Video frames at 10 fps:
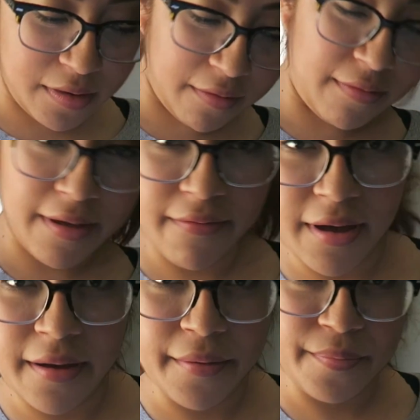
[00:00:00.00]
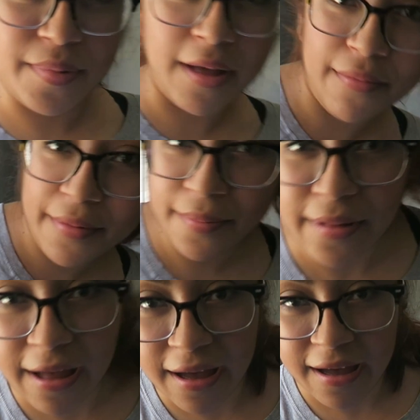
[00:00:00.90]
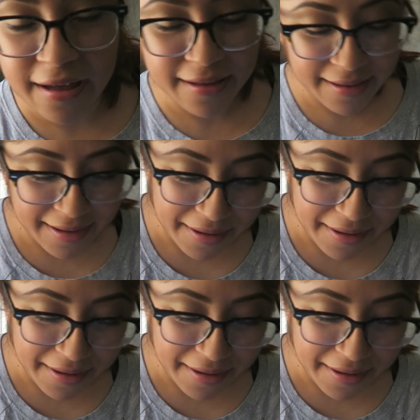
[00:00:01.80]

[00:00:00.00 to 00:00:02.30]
Don't give up, blah, blah, blah.